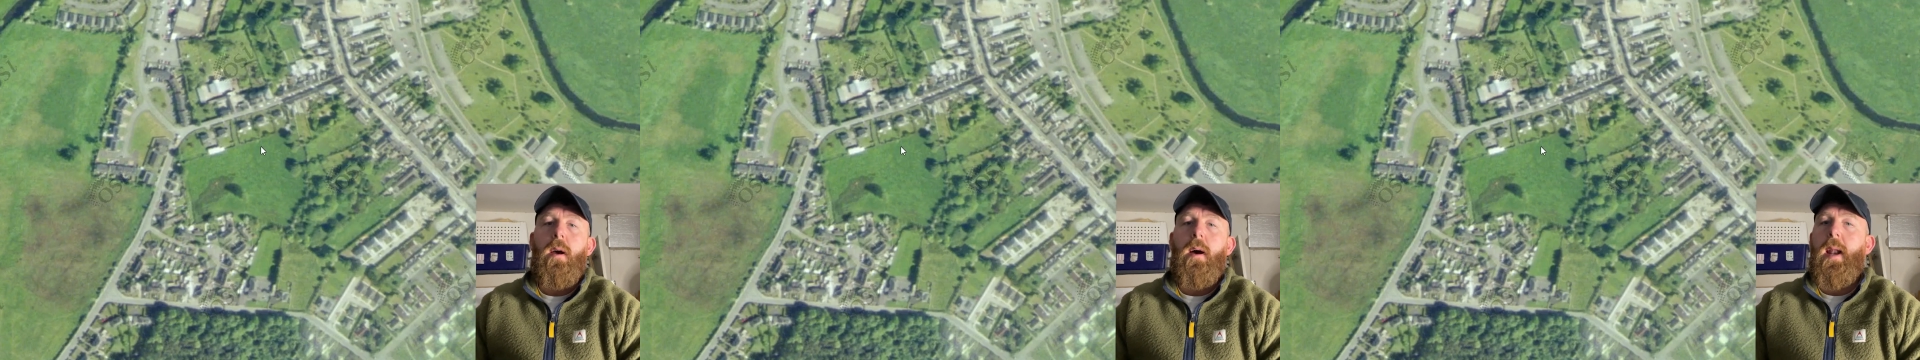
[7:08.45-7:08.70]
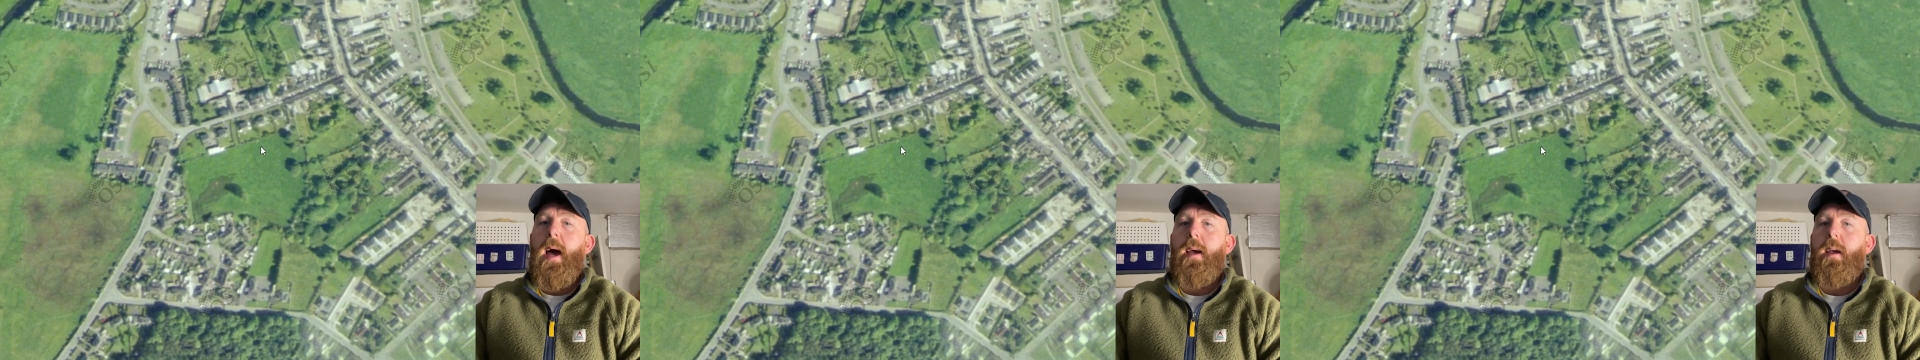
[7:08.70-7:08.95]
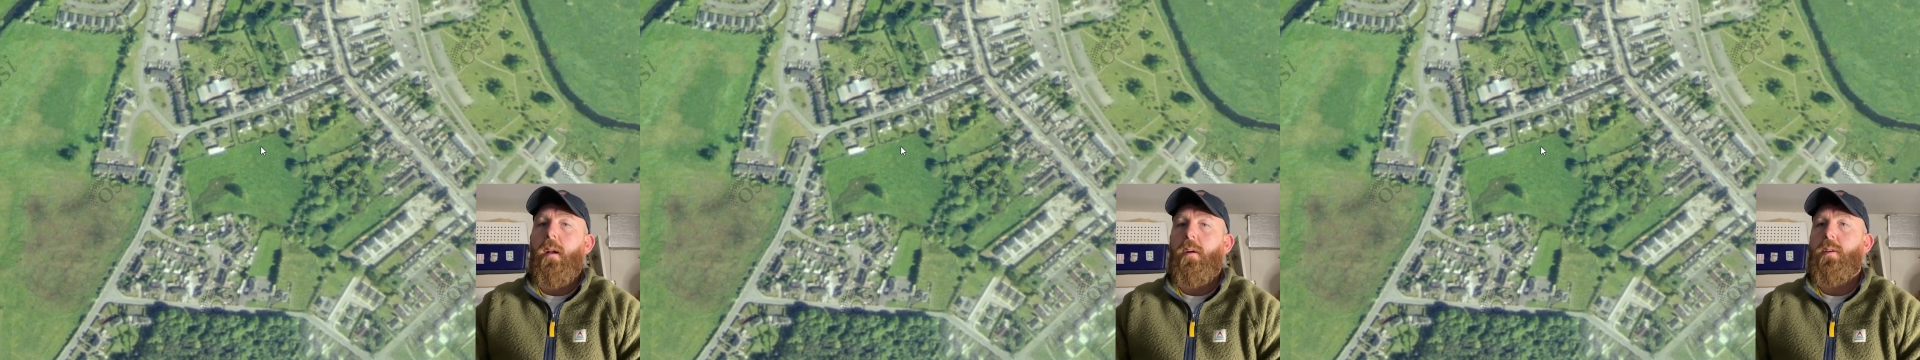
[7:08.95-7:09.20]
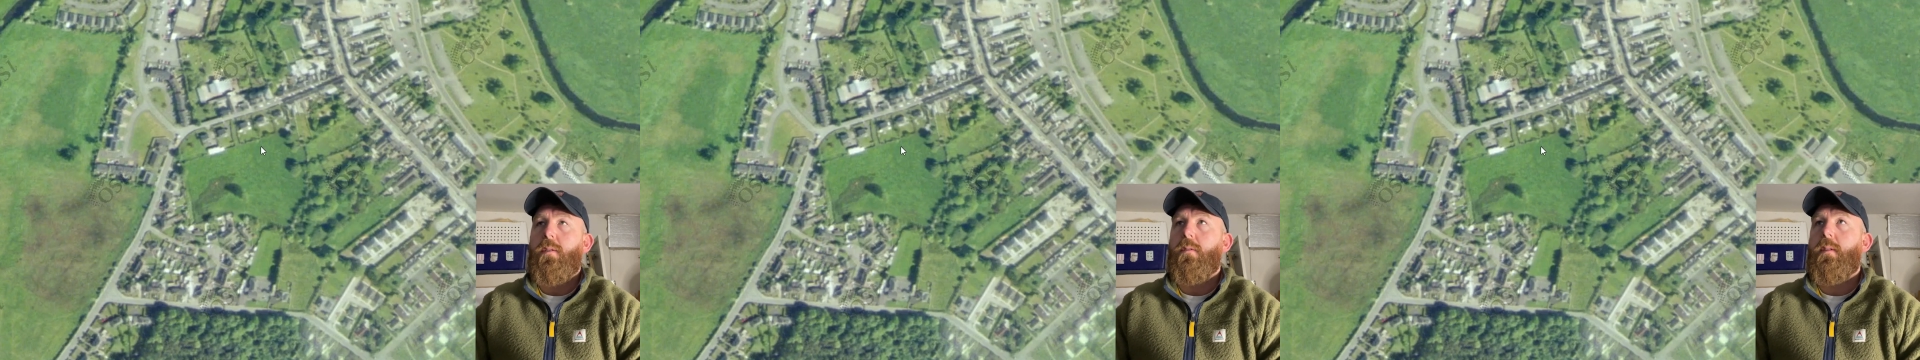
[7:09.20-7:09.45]
an
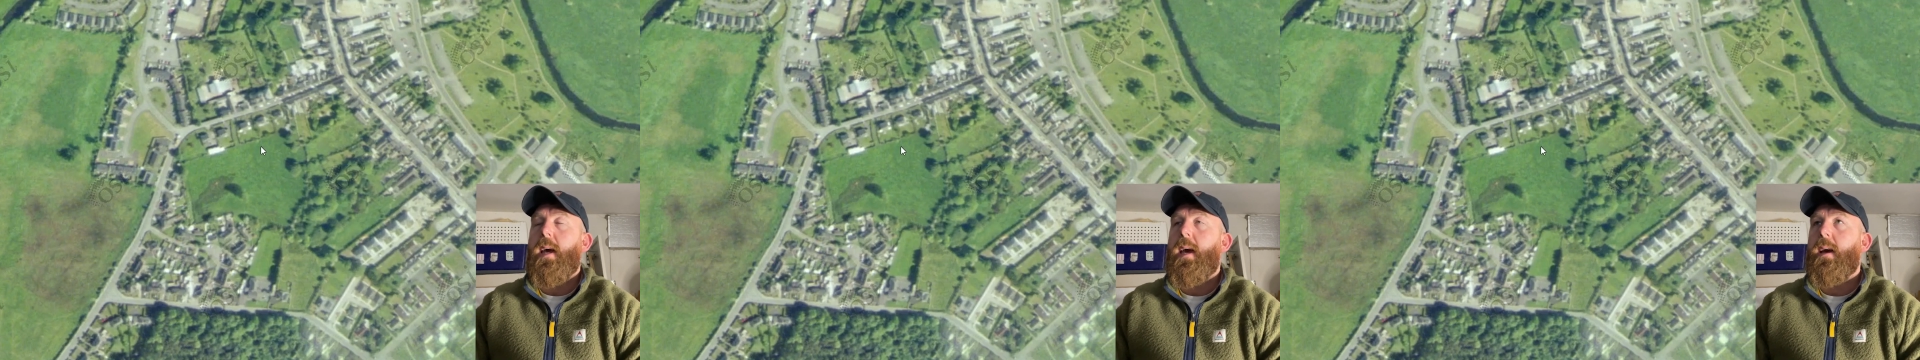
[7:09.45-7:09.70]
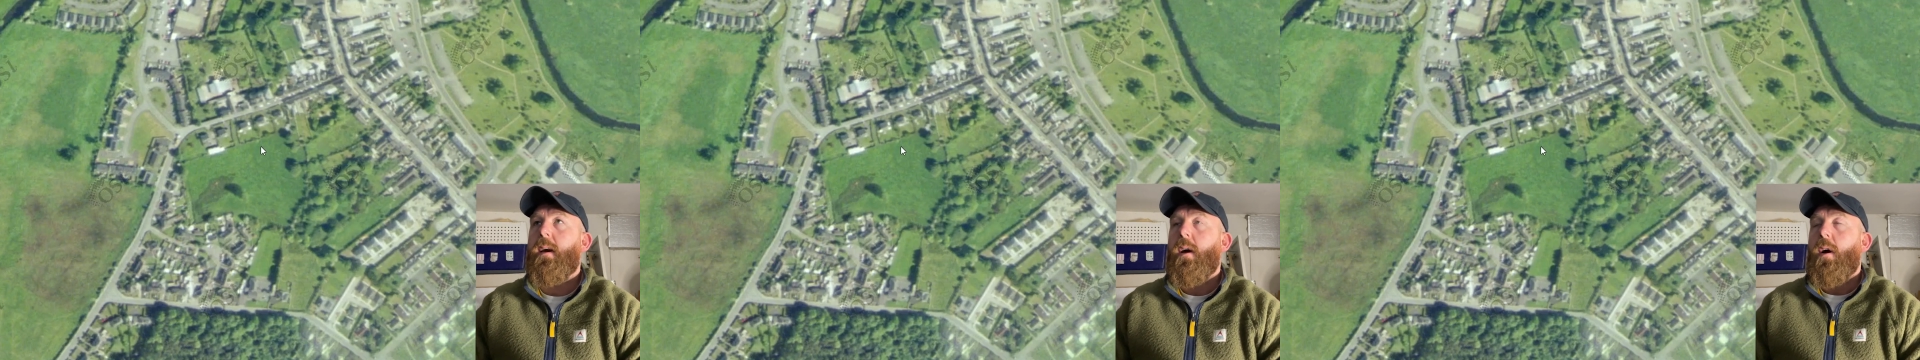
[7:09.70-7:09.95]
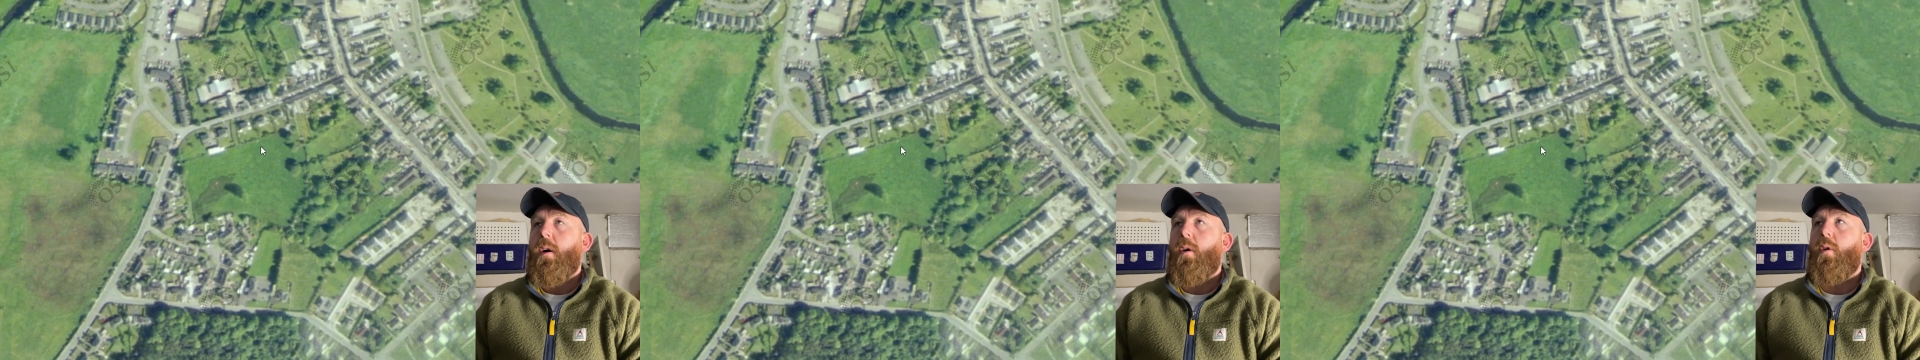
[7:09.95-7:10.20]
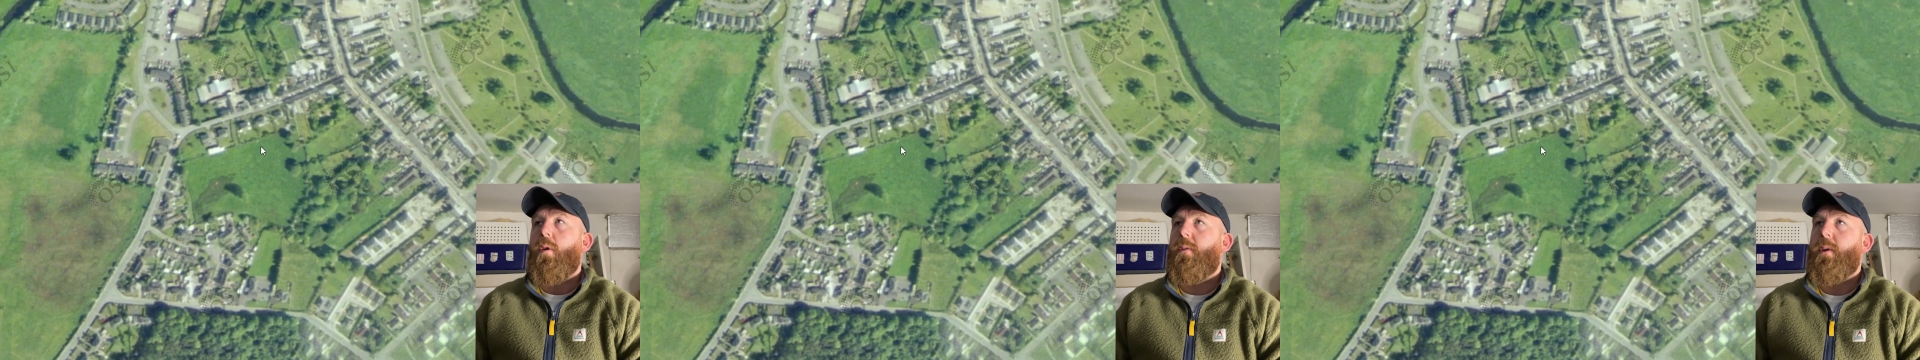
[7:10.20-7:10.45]
archaeological dig
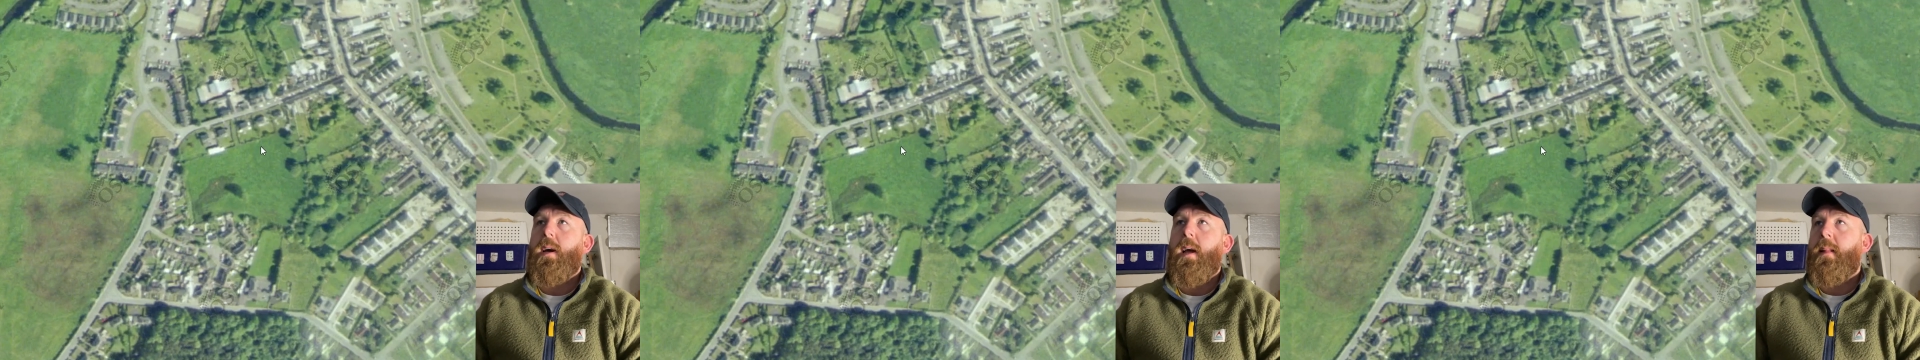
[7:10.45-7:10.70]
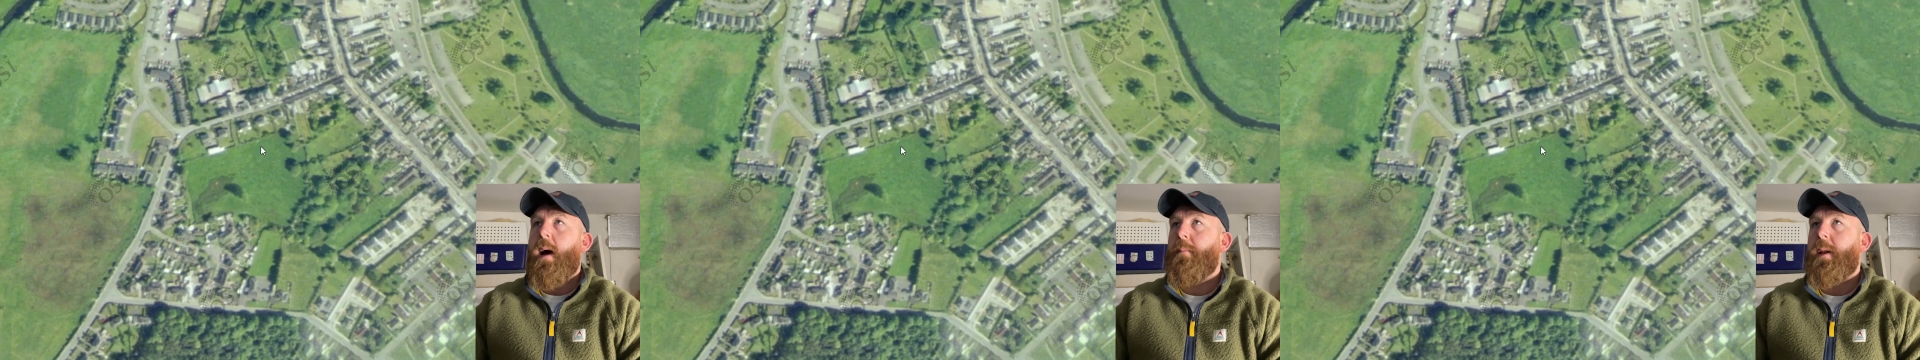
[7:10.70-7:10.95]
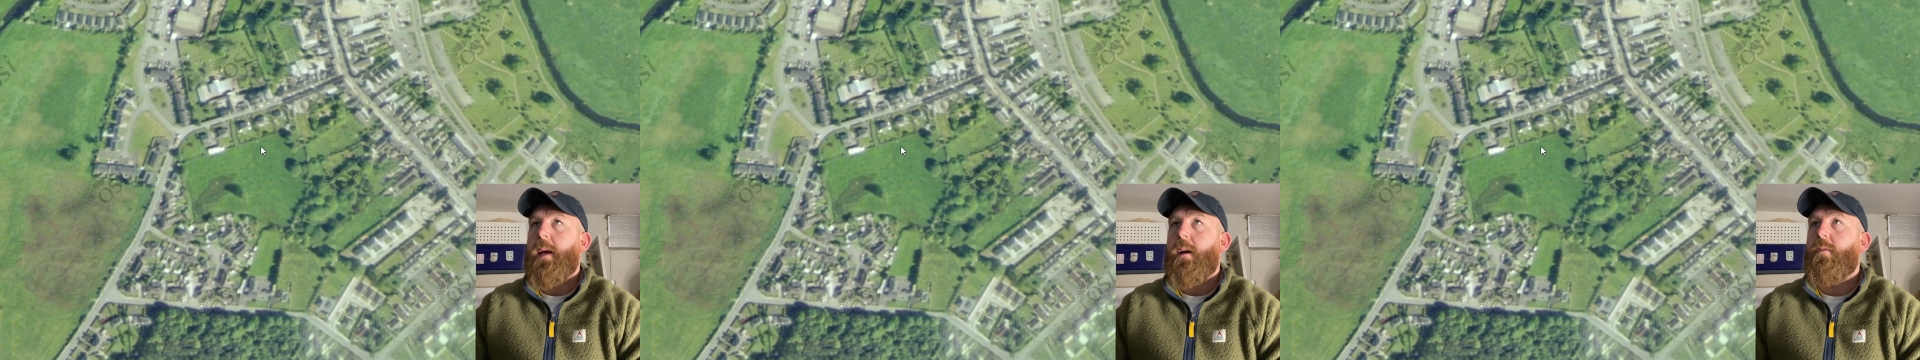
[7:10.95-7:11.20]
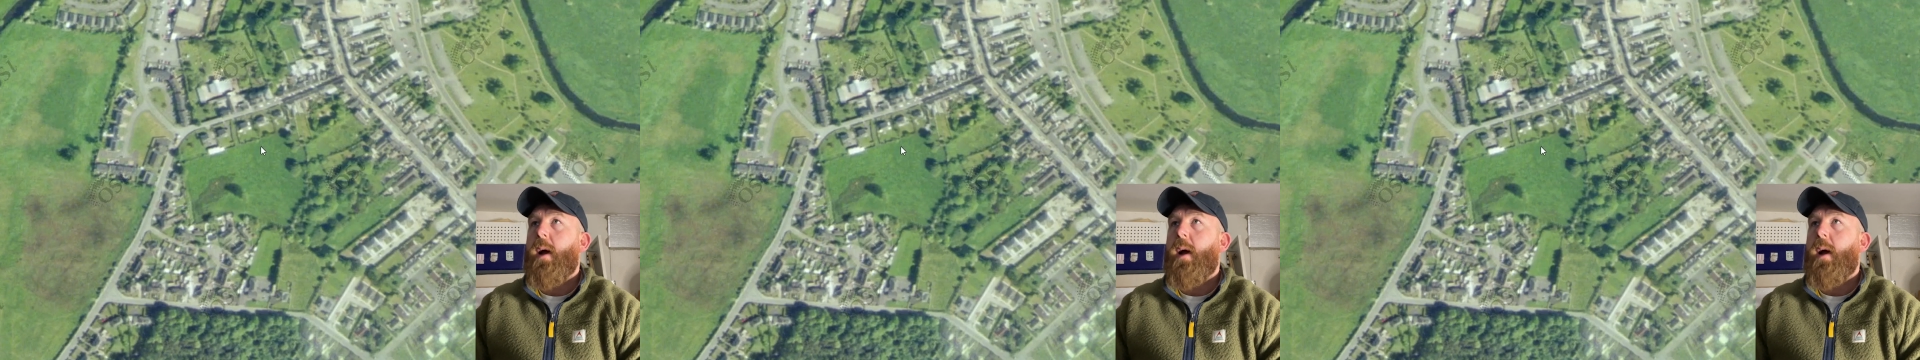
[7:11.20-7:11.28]
or for contaminated